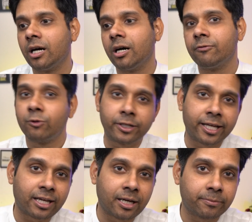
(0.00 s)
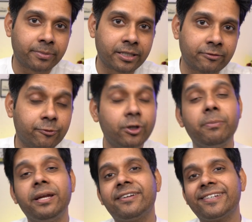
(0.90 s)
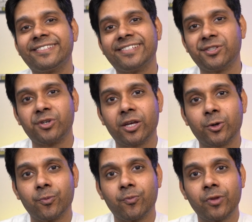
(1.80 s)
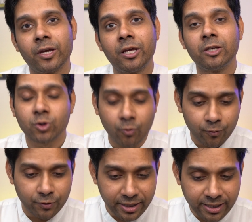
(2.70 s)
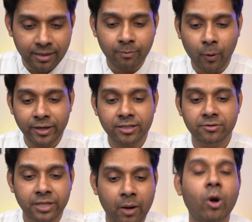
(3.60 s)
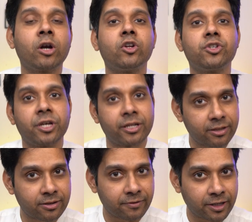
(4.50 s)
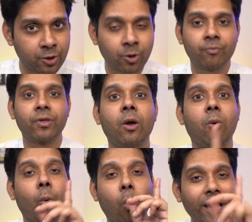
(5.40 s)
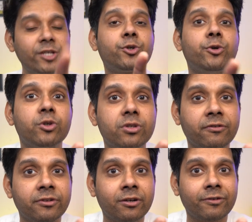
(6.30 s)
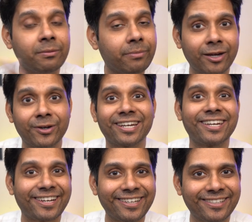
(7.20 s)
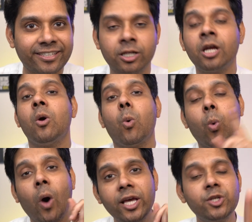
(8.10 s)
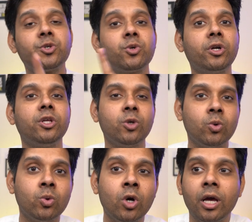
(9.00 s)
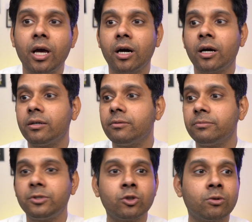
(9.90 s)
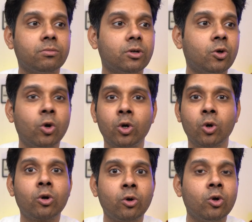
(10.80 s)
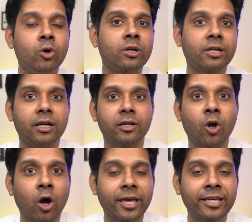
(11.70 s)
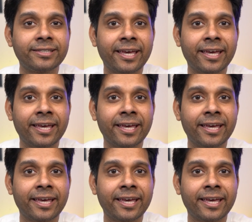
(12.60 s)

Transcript: uh, food tech company would be interested by you. So these are the pointers which I wanted to share in this video. Why should you suffer when Biotecnika is here? Why should you, uh, you know, go door to door uh, knocking,